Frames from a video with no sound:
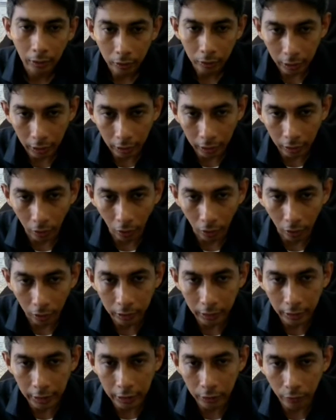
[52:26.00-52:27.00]
turn
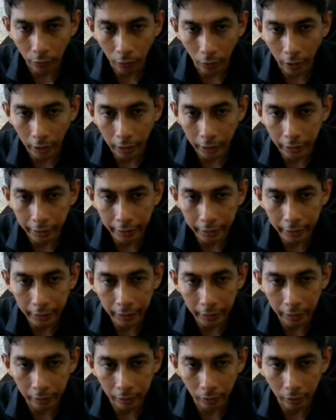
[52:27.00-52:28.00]
on this for
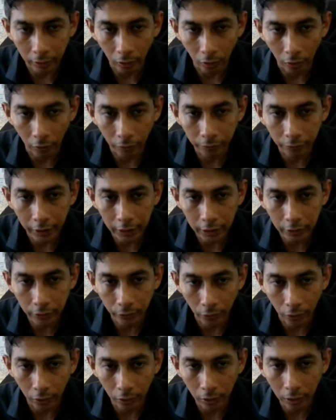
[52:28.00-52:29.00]
LED and off this
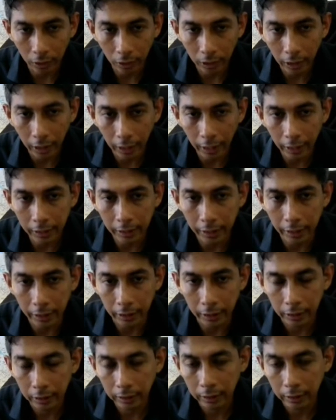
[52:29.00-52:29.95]
for LED.